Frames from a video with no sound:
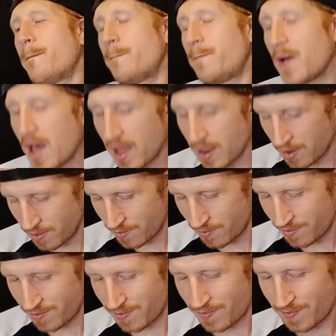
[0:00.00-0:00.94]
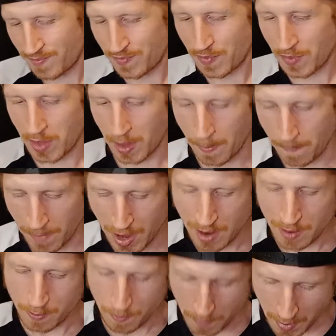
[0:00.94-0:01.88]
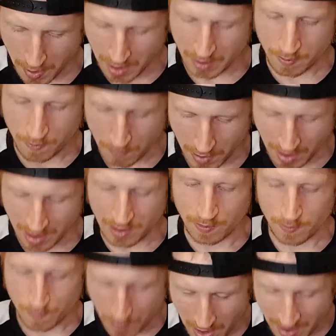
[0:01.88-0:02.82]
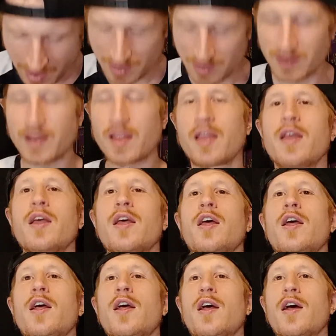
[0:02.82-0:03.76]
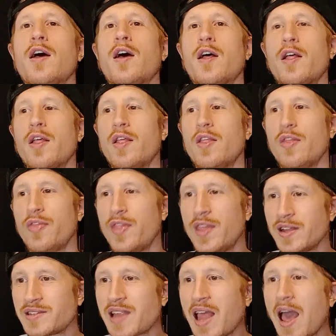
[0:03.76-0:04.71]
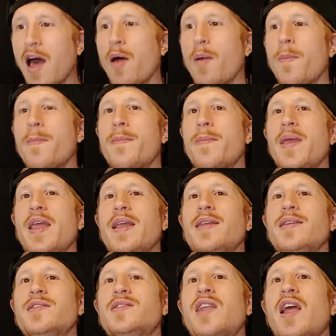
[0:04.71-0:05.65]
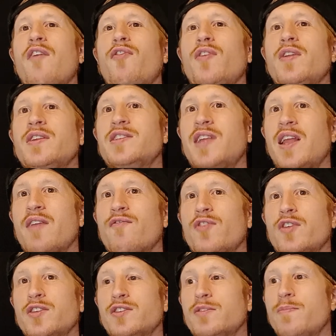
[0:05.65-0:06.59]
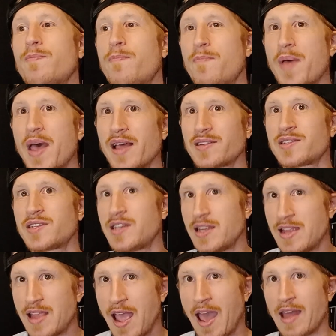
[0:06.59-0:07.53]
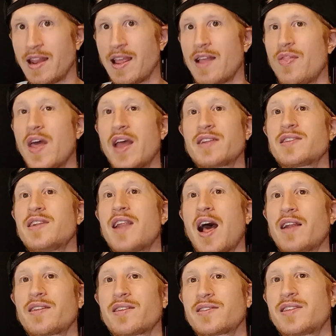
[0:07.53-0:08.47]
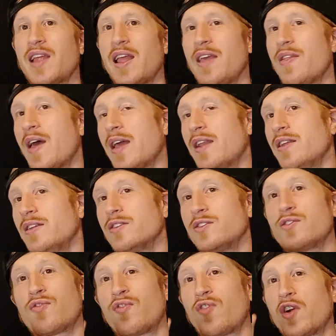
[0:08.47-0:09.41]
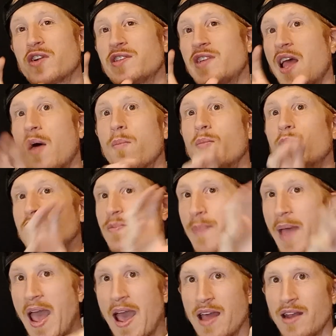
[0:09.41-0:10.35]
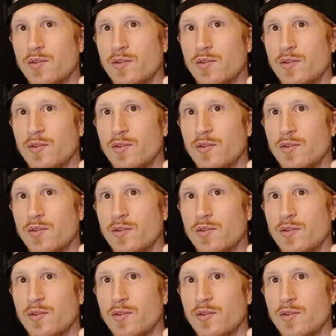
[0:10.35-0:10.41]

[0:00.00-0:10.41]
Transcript: But, but, but, but, but, this album is definitely Sampha's best yet, and that's not to say that his first album was bad.